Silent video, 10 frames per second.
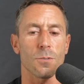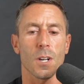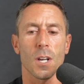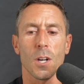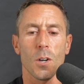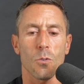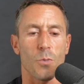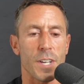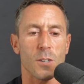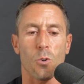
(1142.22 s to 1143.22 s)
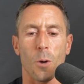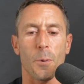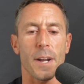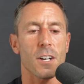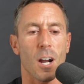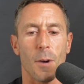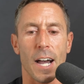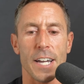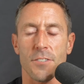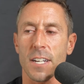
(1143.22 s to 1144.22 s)
to reincorporate
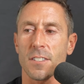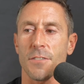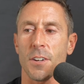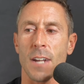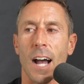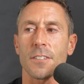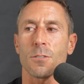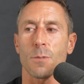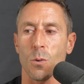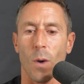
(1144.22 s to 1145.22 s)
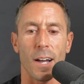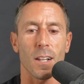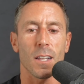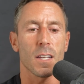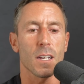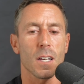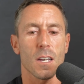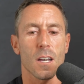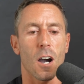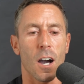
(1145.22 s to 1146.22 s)
carbohydrates if they're not doing well
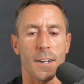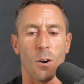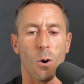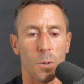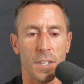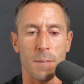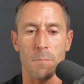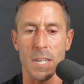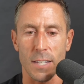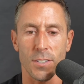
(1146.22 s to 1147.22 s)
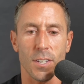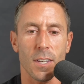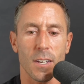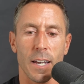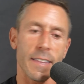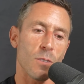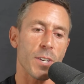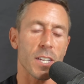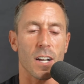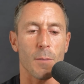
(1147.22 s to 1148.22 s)
on only meat. And then
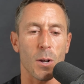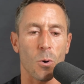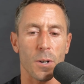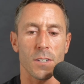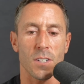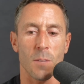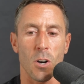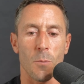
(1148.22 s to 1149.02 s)
we can talk about organs in a